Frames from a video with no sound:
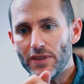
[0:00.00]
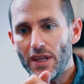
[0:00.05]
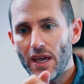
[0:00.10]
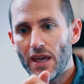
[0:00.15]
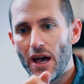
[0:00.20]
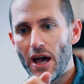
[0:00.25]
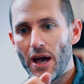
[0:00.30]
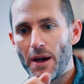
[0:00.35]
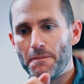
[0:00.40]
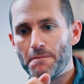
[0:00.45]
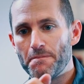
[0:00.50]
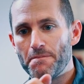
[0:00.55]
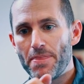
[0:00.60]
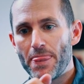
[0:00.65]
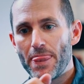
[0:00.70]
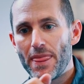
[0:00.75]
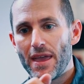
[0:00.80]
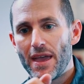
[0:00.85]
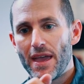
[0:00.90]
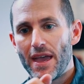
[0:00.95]

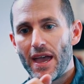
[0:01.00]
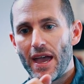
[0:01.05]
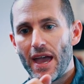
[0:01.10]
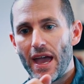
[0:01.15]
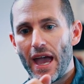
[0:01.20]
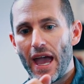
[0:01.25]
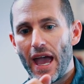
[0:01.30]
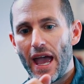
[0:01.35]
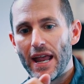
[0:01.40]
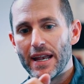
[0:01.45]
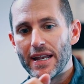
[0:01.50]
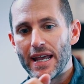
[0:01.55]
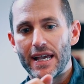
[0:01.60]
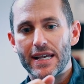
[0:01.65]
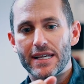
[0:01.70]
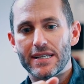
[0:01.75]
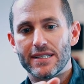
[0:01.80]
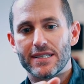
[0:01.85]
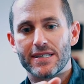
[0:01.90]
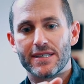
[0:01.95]
And
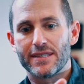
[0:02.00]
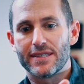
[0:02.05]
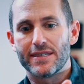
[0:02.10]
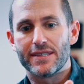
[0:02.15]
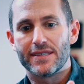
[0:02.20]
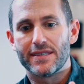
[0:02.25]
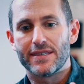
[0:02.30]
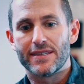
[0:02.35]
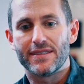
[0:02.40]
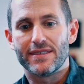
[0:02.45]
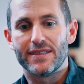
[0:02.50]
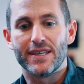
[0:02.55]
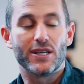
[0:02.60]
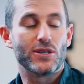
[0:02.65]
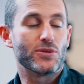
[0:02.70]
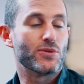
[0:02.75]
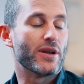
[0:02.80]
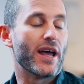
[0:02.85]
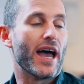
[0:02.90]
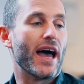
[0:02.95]
as
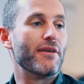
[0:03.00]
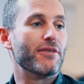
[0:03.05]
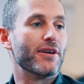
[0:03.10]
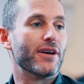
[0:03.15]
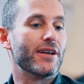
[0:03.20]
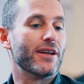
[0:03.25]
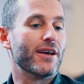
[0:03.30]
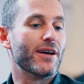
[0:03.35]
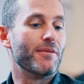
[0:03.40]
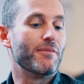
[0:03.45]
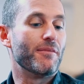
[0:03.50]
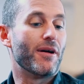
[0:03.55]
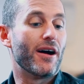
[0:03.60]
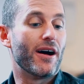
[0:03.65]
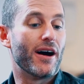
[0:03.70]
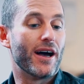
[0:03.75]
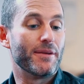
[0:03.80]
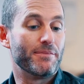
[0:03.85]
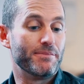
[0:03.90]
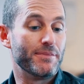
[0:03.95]
things would have it,
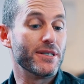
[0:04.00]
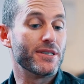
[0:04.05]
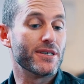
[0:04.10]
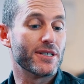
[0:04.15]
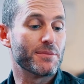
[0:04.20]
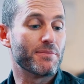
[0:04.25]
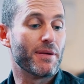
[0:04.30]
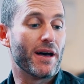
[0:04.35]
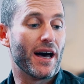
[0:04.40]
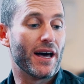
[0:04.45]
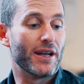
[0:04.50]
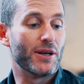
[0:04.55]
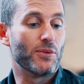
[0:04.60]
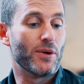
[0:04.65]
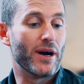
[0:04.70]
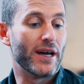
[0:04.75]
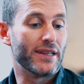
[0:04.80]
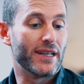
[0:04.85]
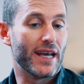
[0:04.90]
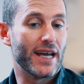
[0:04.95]
my business partner,
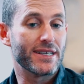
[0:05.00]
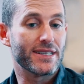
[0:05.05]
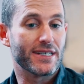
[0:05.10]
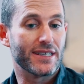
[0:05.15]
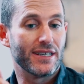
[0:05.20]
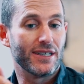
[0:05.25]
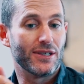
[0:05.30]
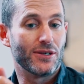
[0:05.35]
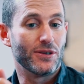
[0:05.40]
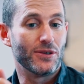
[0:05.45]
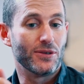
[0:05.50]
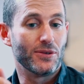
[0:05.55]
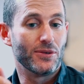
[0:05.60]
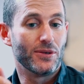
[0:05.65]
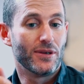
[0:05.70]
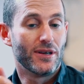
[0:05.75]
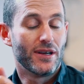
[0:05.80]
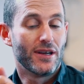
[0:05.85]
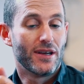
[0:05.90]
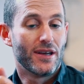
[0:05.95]
Wayne Lasky, who
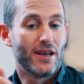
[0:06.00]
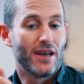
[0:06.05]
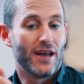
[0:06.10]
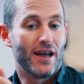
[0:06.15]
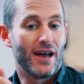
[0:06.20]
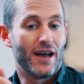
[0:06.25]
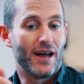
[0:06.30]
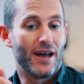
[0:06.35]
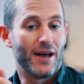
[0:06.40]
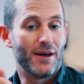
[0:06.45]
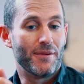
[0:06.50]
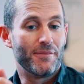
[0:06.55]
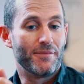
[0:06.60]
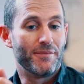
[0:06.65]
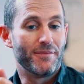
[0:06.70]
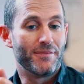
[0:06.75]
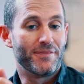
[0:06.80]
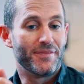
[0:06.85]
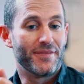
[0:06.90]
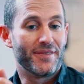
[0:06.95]

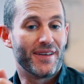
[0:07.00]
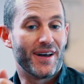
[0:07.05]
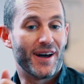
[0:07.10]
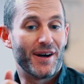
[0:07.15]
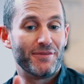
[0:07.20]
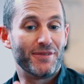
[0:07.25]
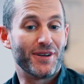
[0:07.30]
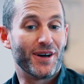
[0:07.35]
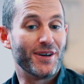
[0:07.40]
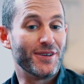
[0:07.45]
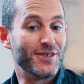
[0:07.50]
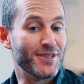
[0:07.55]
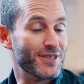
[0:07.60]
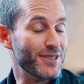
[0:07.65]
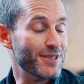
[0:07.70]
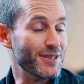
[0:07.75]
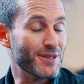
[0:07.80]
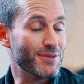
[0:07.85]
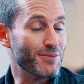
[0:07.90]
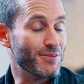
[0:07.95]
I've known
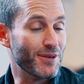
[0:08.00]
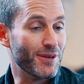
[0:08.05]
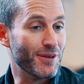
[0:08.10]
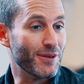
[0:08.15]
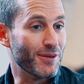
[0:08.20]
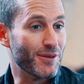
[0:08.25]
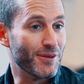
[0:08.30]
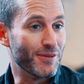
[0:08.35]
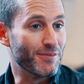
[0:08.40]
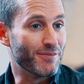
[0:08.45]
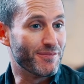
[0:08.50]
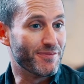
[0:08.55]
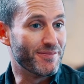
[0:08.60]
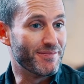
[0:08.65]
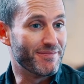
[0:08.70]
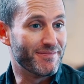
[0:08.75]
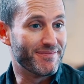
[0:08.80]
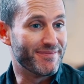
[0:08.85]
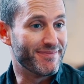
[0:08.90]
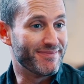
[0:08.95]
since we were
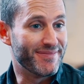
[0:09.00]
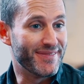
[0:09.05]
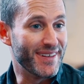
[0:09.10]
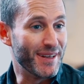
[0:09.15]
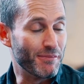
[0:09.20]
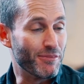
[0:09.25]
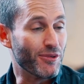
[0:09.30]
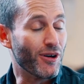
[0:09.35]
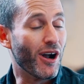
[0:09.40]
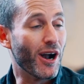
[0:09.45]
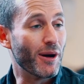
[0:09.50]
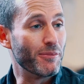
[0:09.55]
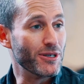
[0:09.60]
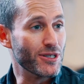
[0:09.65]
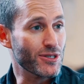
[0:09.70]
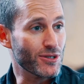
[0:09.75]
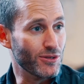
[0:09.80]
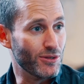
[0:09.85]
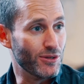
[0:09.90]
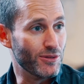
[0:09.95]
in primary
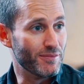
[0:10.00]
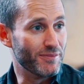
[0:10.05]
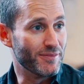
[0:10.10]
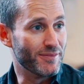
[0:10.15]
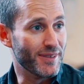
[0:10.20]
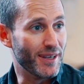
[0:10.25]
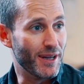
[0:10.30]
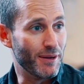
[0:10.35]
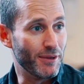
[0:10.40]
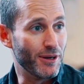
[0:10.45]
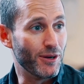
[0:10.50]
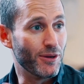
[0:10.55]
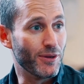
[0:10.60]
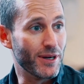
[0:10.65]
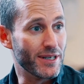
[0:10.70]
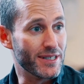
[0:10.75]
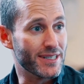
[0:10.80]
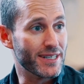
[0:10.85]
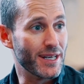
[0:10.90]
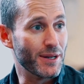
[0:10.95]
school, and we'd
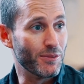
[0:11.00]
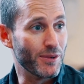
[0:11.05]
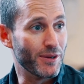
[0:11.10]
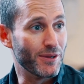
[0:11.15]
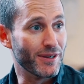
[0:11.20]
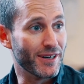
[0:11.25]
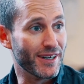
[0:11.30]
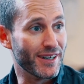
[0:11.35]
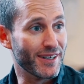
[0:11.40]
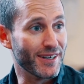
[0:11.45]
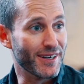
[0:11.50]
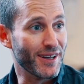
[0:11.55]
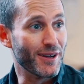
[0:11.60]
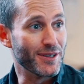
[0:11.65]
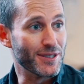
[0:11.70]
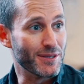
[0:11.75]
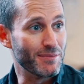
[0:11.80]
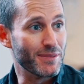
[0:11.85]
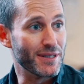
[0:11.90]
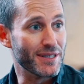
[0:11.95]
always said we were going to go
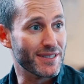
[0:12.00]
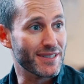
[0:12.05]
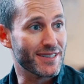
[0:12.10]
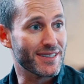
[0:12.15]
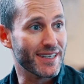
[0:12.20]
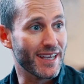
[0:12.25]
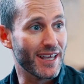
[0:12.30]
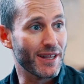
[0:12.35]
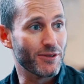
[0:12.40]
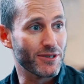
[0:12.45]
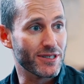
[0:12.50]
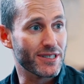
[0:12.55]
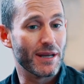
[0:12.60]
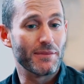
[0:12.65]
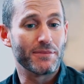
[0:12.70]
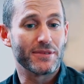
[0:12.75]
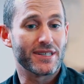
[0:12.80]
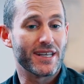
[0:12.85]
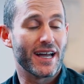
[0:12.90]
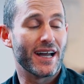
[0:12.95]
into business together at
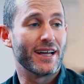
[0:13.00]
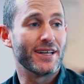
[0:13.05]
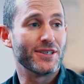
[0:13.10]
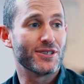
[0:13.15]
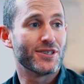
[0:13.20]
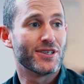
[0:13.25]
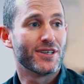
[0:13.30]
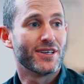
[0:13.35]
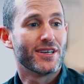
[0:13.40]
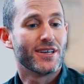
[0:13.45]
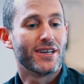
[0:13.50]
some stage